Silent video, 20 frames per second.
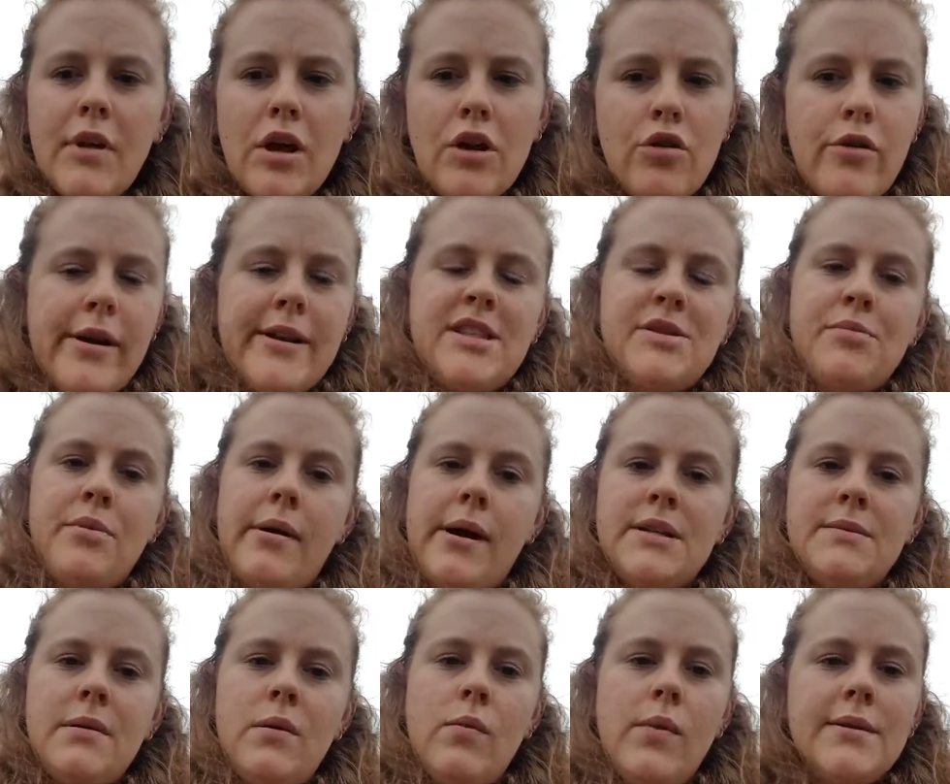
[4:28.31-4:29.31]
great surprise
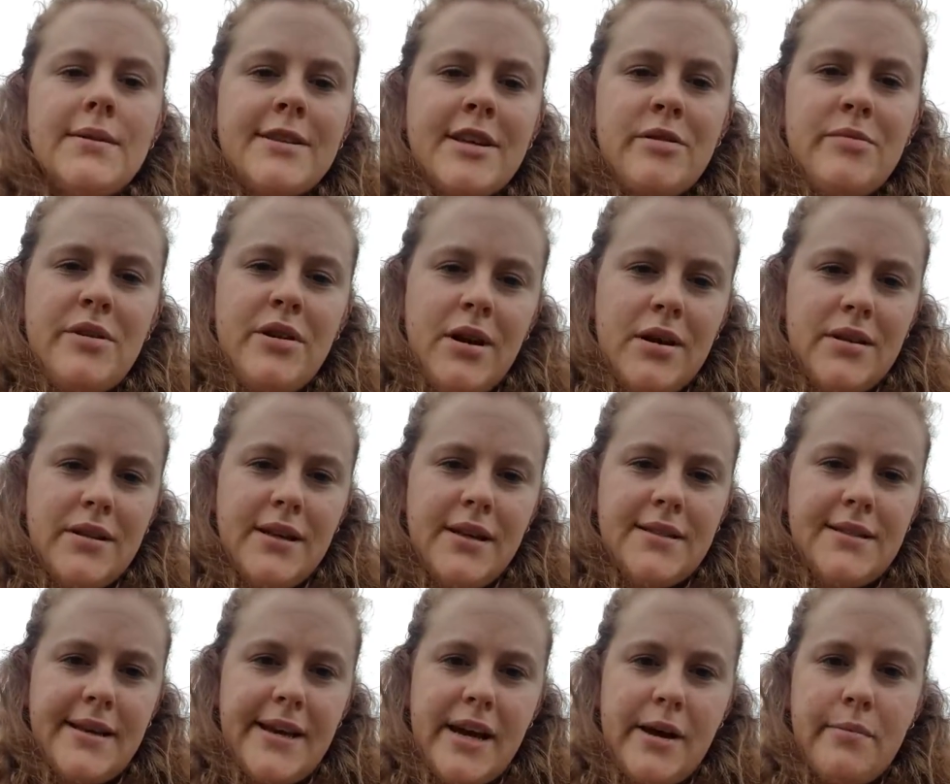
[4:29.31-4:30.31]
about what's going to be on the
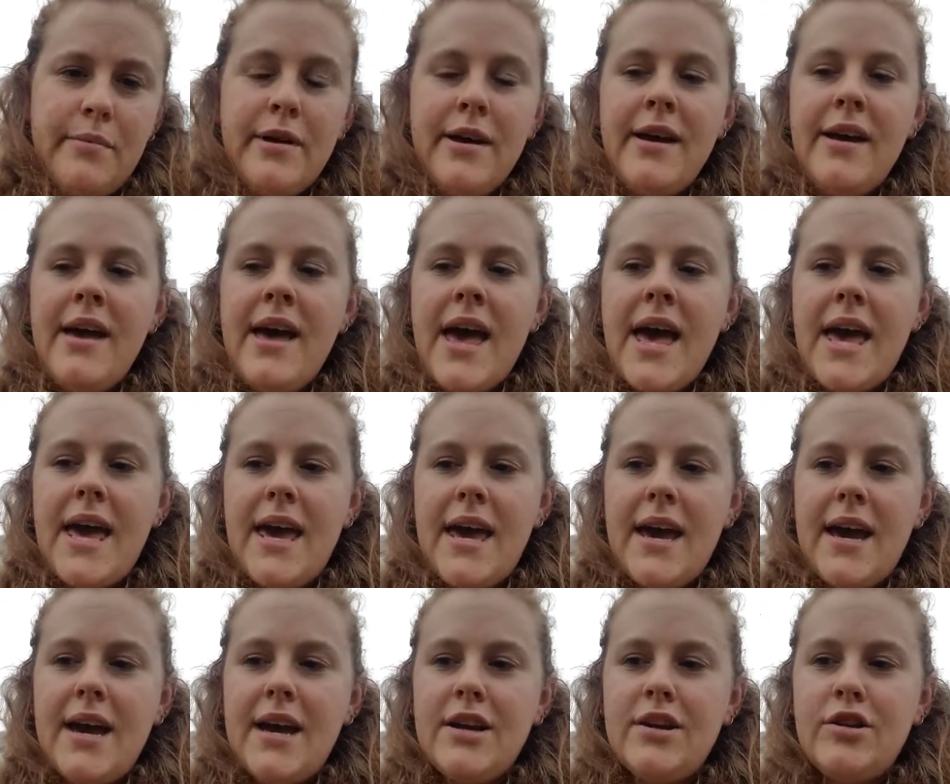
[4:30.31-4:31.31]
exam,
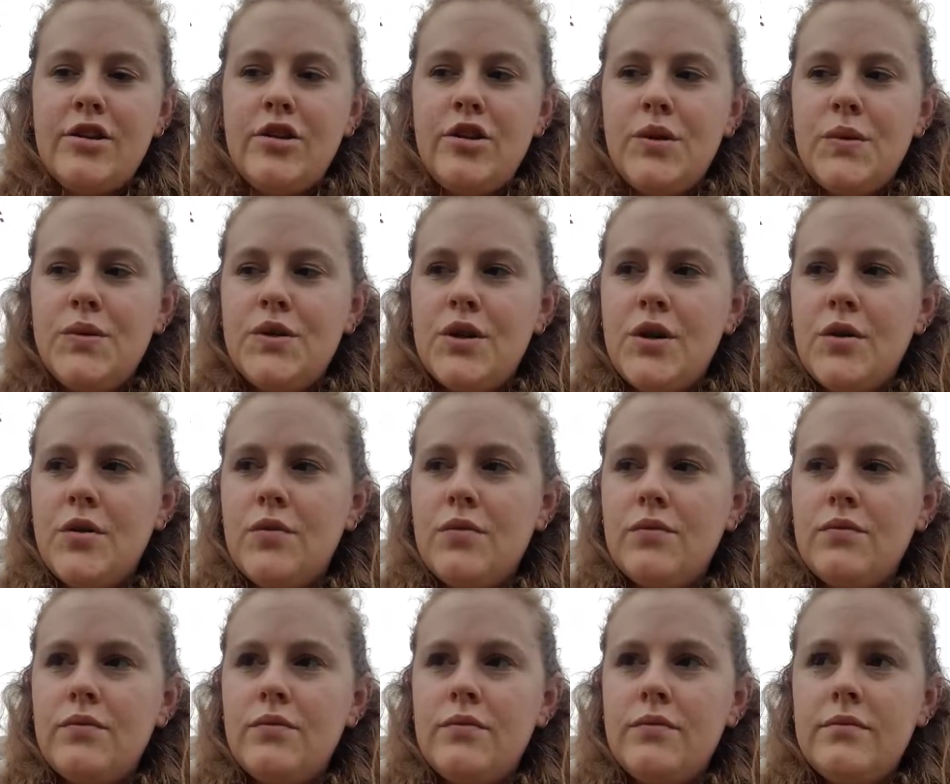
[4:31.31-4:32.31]
and you don't
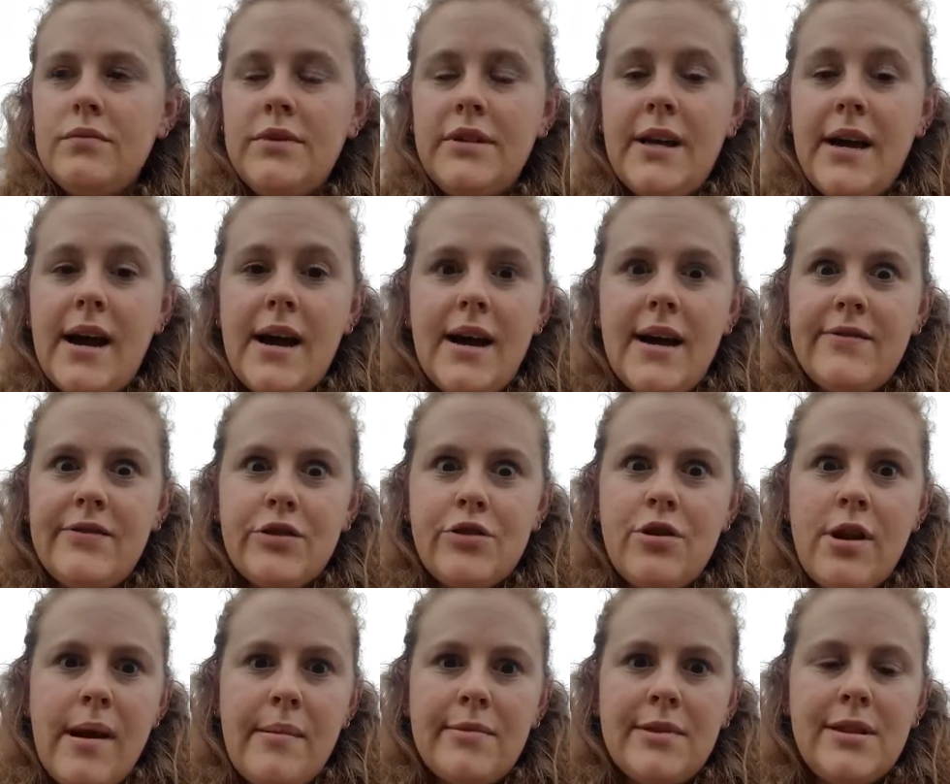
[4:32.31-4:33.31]
have to
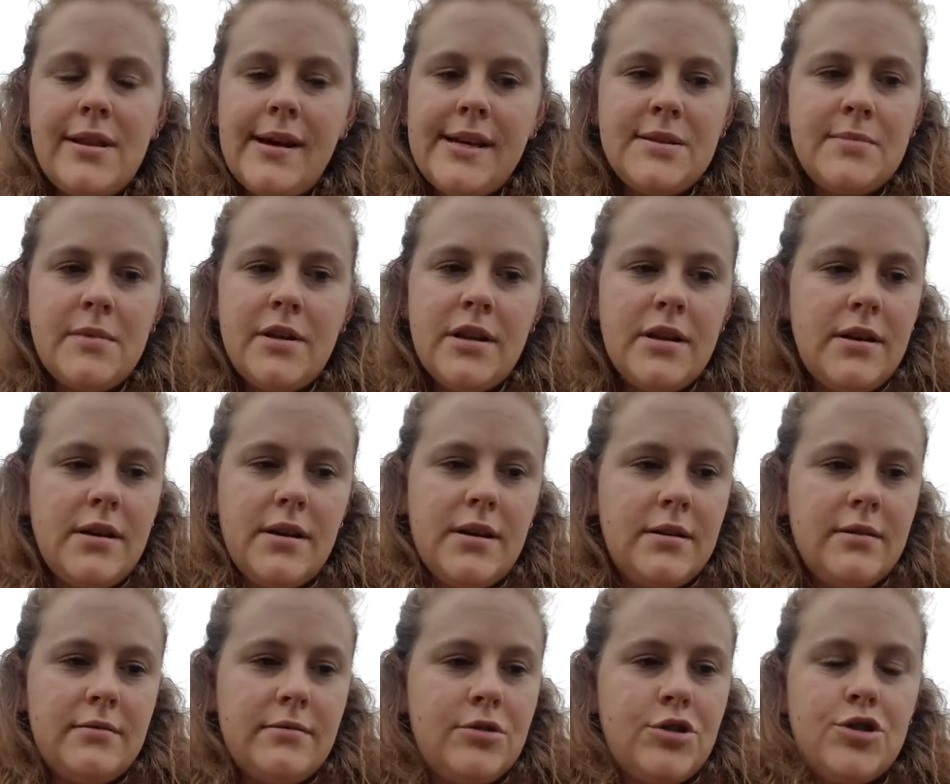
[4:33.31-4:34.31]
cram at the last minute
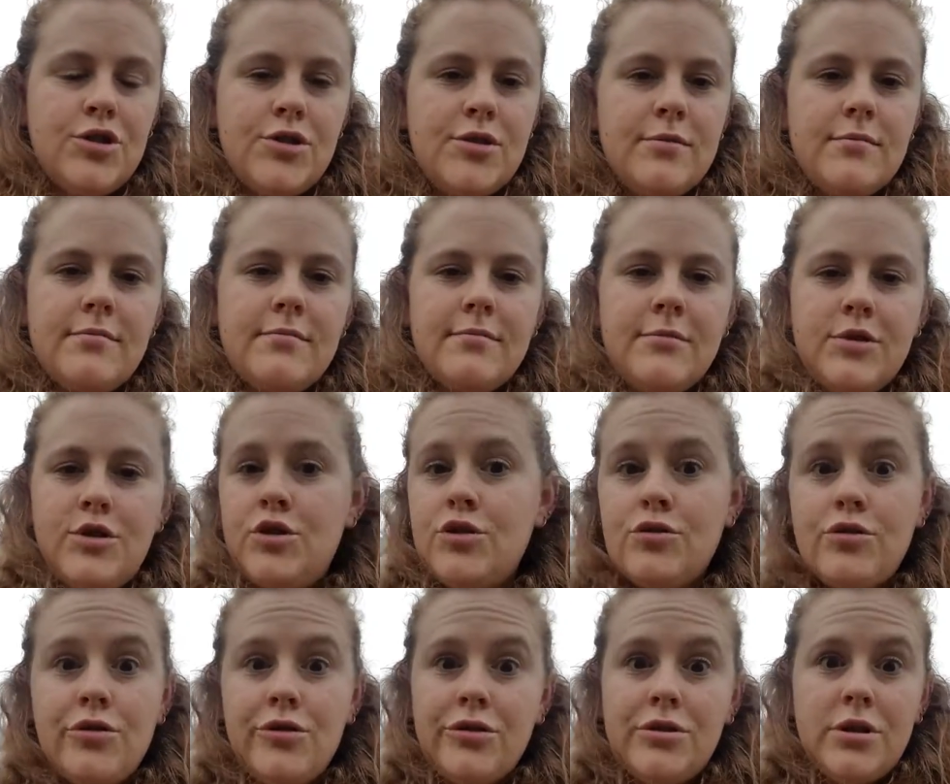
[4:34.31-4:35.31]
and just
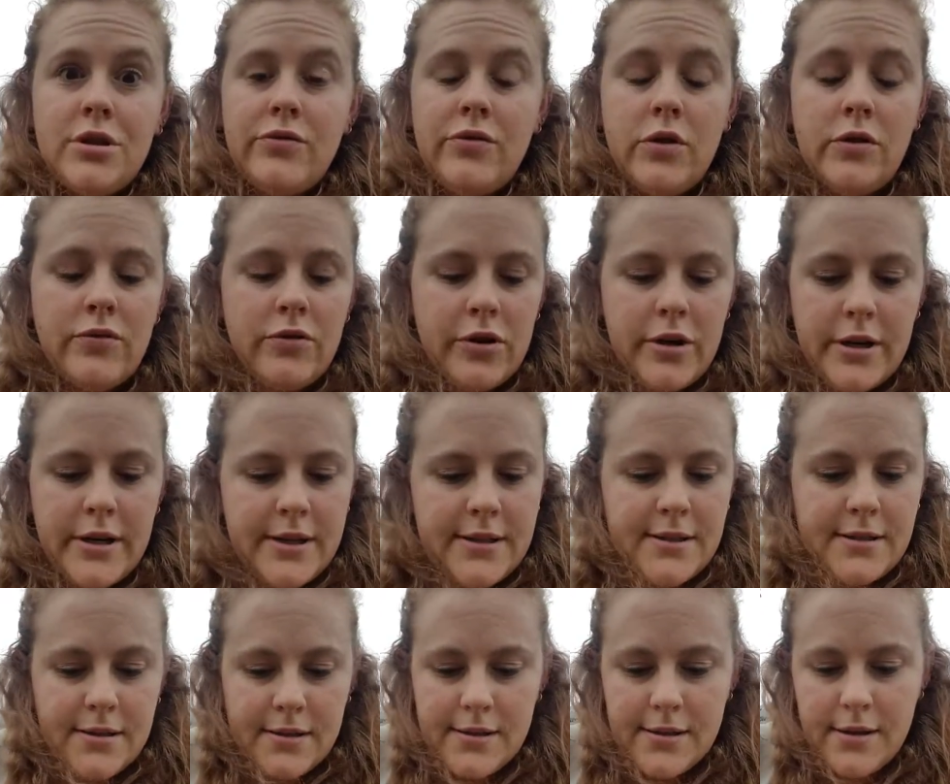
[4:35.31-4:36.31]
screw yourself over, in
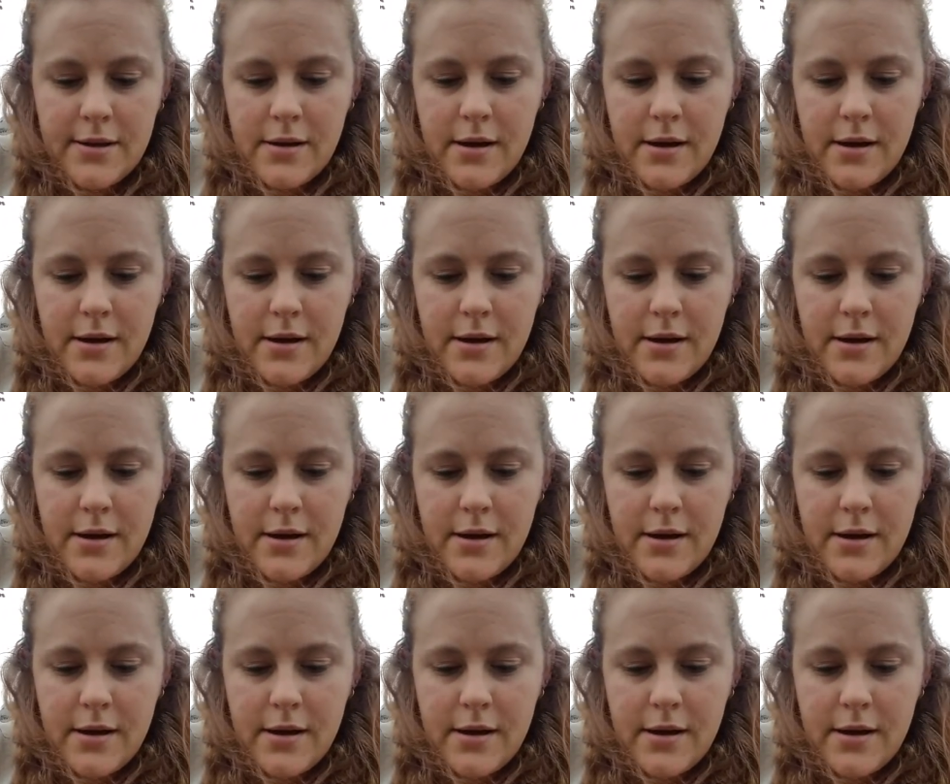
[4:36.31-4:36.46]
essence.